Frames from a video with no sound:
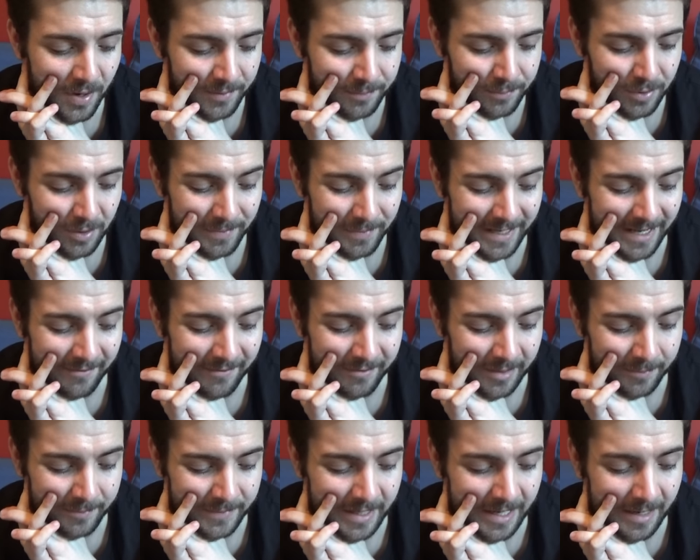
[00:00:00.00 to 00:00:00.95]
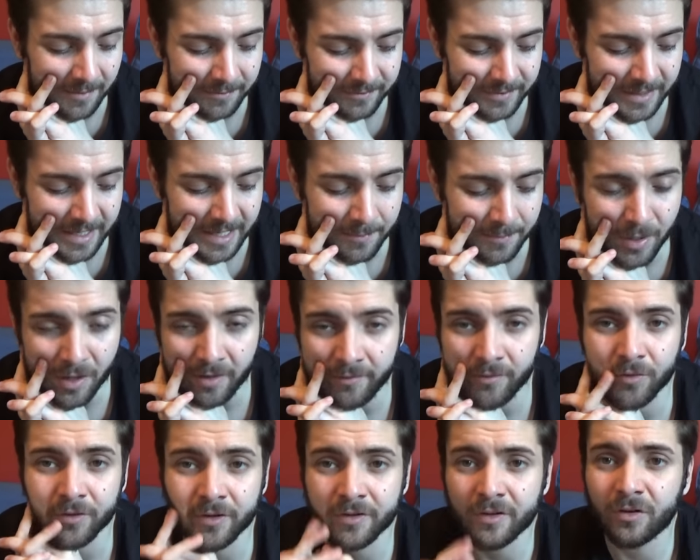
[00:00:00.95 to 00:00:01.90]
I'd probably have him over
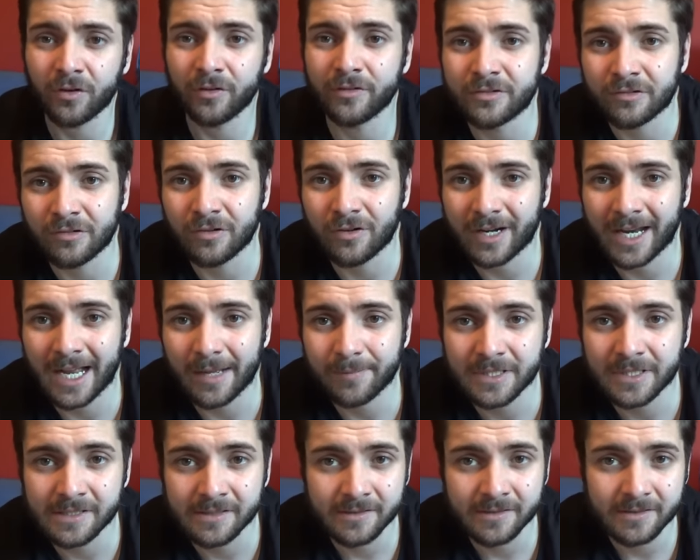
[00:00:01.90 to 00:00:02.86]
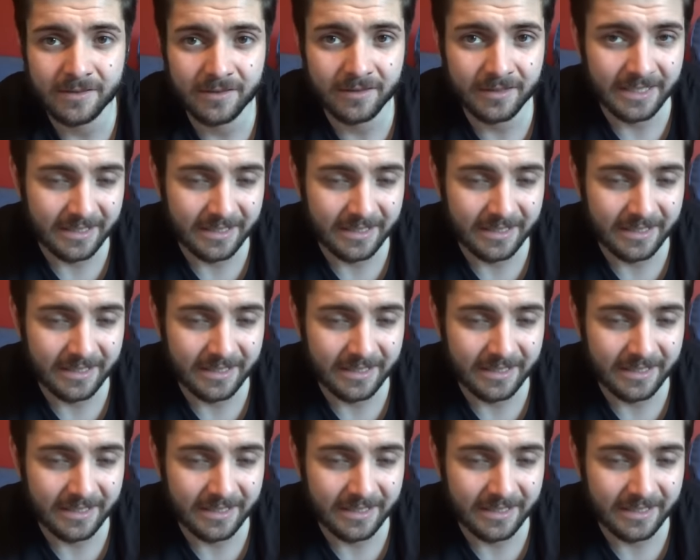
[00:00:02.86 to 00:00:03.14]
one of the Hunter Orc captains